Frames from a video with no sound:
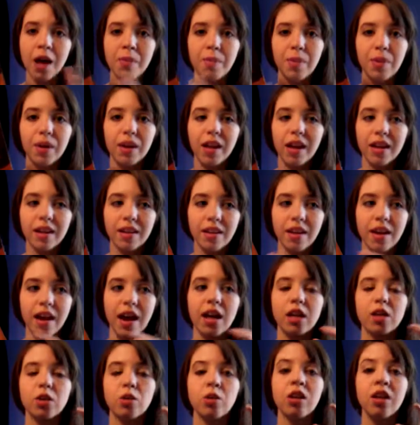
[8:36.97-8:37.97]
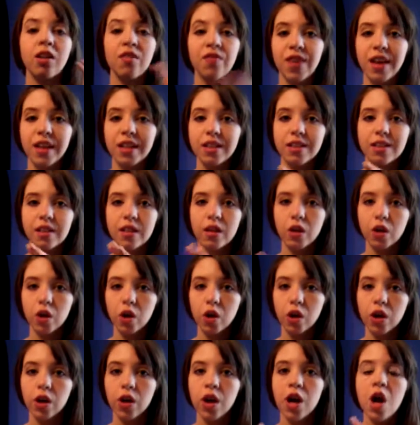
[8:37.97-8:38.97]
but like the actual events that
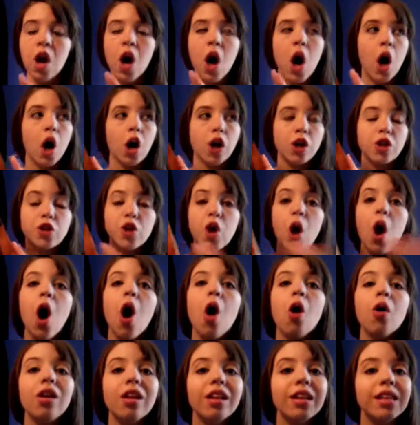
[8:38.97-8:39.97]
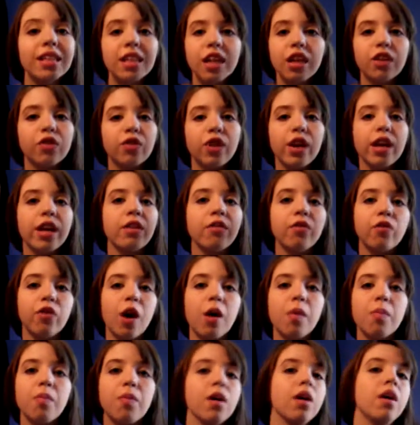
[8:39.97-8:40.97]
occur are totally different
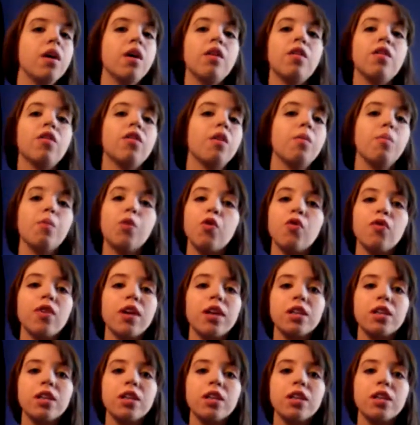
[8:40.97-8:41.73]
from the movie.